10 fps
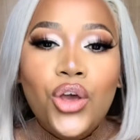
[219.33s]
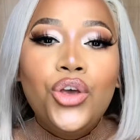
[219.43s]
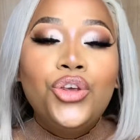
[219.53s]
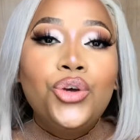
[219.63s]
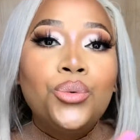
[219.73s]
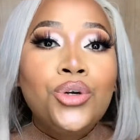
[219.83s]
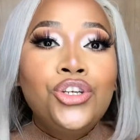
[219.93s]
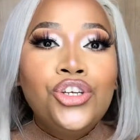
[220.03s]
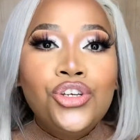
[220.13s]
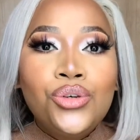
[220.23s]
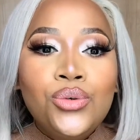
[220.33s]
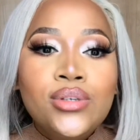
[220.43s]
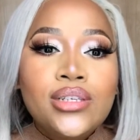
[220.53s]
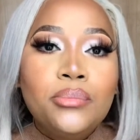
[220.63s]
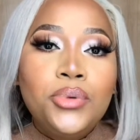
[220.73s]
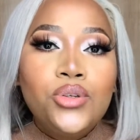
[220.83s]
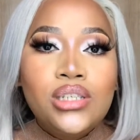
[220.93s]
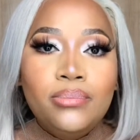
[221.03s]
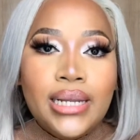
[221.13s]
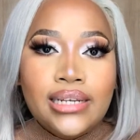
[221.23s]
you would use
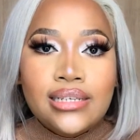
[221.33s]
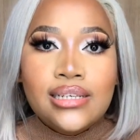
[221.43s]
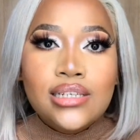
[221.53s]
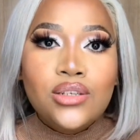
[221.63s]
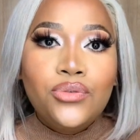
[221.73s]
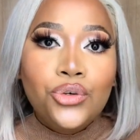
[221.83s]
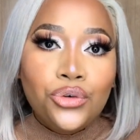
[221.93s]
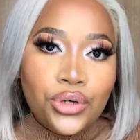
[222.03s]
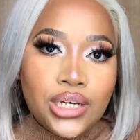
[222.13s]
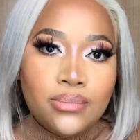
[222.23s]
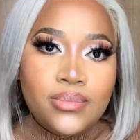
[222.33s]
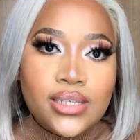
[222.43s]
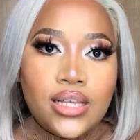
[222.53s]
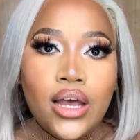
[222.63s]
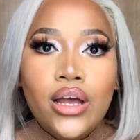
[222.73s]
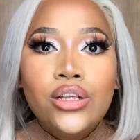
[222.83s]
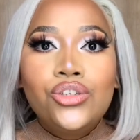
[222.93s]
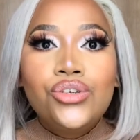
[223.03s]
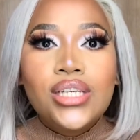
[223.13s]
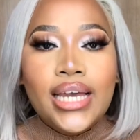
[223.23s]
beauty blenders for creams
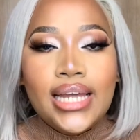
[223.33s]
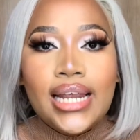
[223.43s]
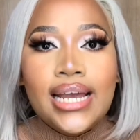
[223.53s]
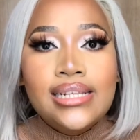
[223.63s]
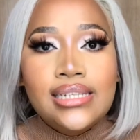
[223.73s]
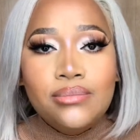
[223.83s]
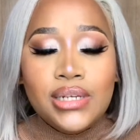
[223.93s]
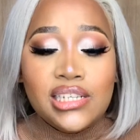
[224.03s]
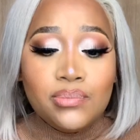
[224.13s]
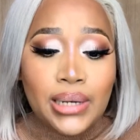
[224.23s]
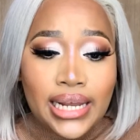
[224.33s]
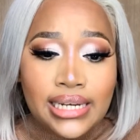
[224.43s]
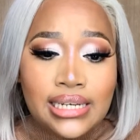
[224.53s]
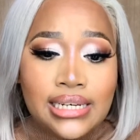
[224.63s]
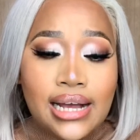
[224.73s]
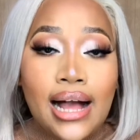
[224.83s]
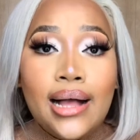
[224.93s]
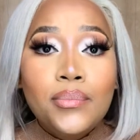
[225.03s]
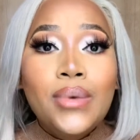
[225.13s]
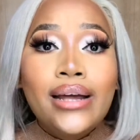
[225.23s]
to get a seamless blend
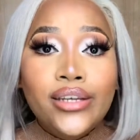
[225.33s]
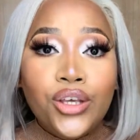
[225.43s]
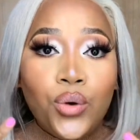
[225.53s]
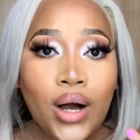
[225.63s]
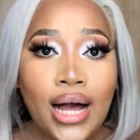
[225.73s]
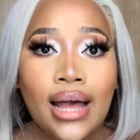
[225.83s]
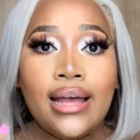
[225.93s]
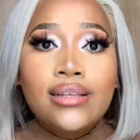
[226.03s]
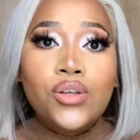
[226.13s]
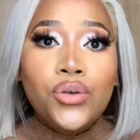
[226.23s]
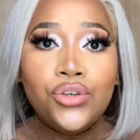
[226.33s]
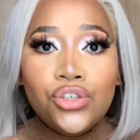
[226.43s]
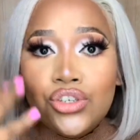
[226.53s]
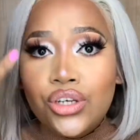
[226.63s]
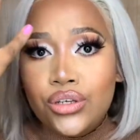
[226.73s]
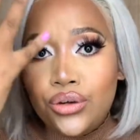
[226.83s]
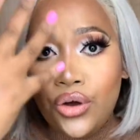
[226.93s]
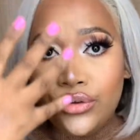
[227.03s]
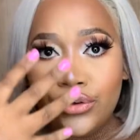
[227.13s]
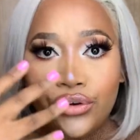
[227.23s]
um, under your eyes, on your chin,
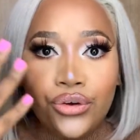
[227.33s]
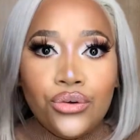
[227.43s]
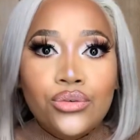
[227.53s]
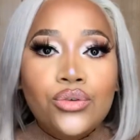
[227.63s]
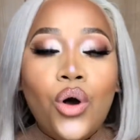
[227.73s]
on your nose,